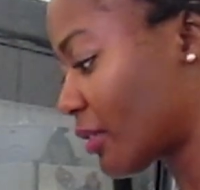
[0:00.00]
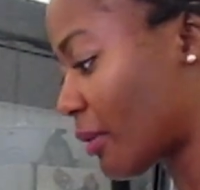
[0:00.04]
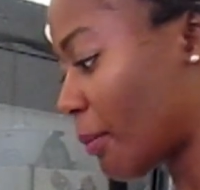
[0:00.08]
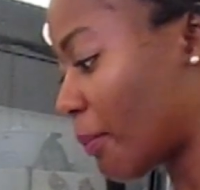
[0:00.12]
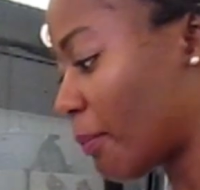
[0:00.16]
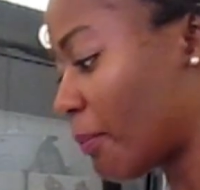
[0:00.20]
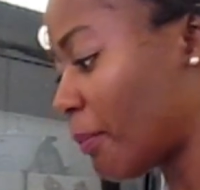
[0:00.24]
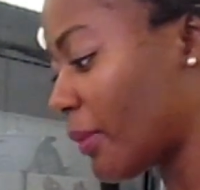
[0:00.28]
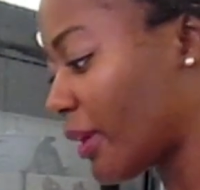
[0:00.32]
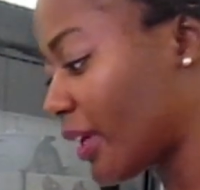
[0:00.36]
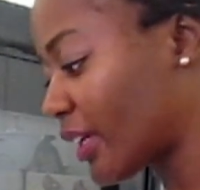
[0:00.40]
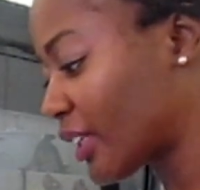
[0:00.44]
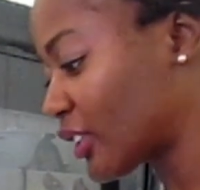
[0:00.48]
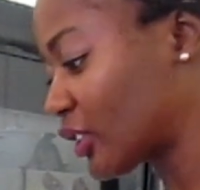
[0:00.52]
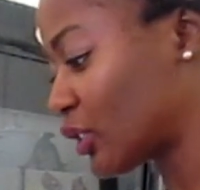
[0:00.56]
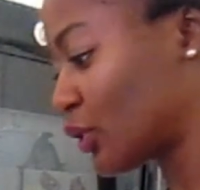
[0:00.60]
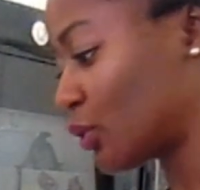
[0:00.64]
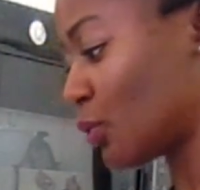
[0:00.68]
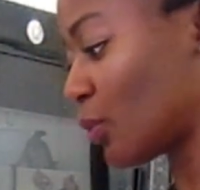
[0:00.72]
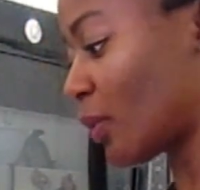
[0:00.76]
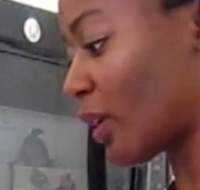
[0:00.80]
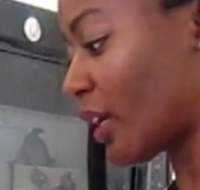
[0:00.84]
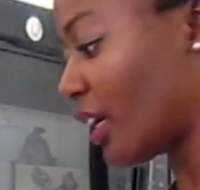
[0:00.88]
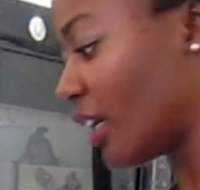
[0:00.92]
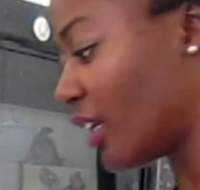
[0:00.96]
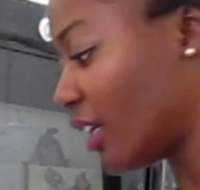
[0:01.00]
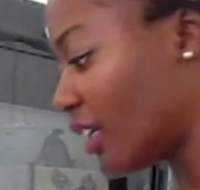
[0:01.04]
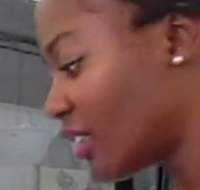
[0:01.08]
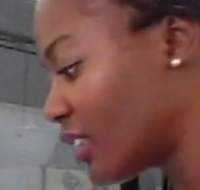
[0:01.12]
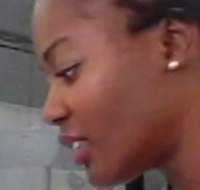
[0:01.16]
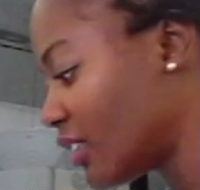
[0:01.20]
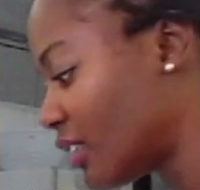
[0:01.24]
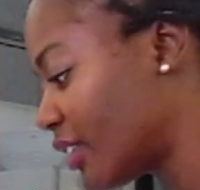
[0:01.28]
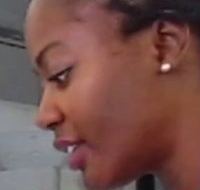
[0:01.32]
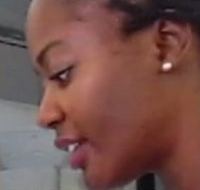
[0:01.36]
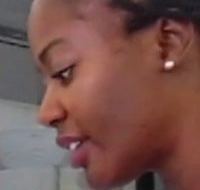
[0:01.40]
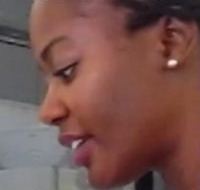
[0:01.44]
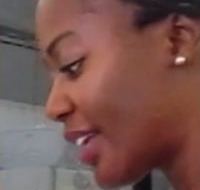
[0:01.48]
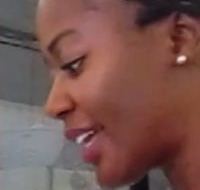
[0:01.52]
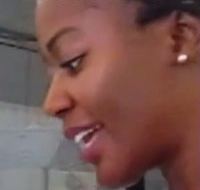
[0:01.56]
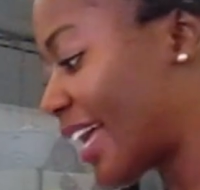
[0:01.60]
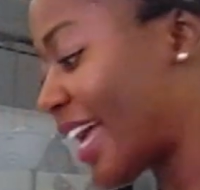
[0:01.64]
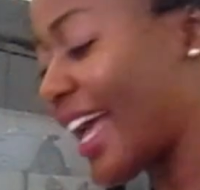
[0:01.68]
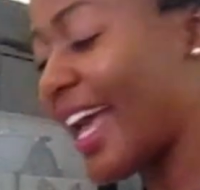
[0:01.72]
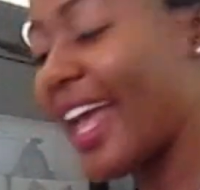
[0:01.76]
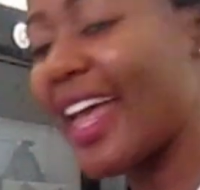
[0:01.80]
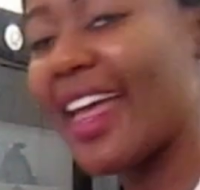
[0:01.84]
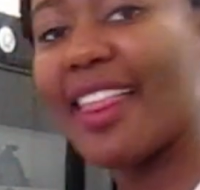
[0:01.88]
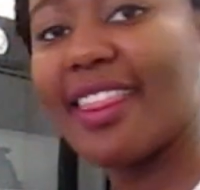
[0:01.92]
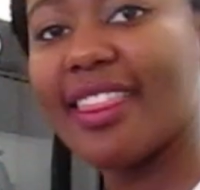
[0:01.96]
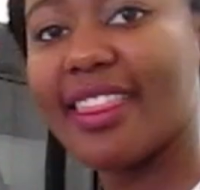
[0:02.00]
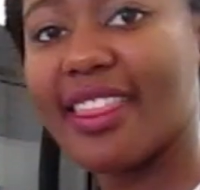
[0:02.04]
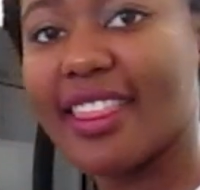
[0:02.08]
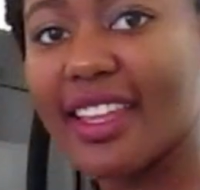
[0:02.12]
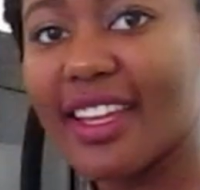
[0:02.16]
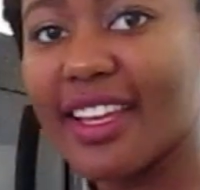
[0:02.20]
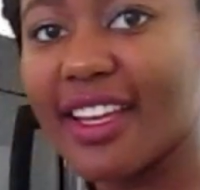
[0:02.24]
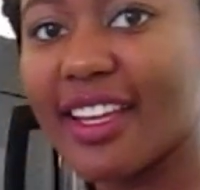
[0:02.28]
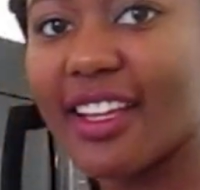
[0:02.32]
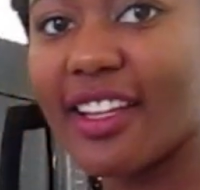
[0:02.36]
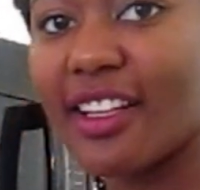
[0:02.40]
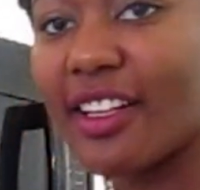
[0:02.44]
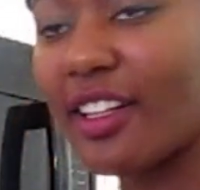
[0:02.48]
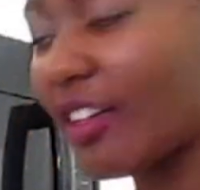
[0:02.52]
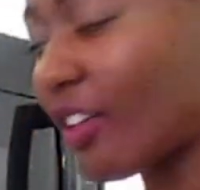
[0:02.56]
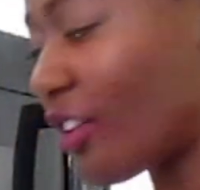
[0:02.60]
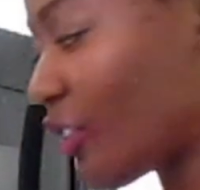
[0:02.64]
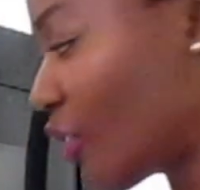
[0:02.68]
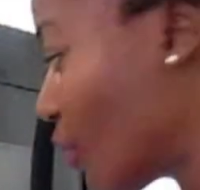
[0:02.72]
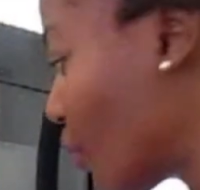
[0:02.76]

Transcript: mixed well, and then you